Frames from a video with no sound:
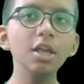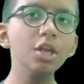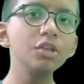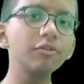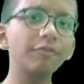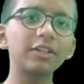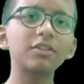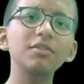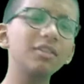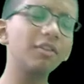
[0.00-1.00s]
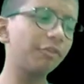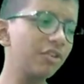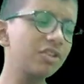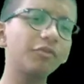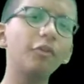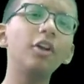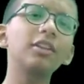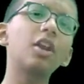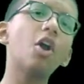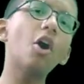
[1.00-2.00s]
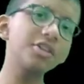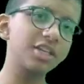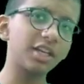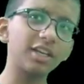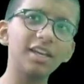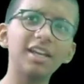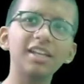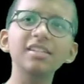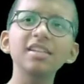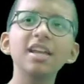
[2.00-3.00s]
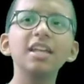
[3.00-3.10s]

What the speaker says: So first of all, the logic is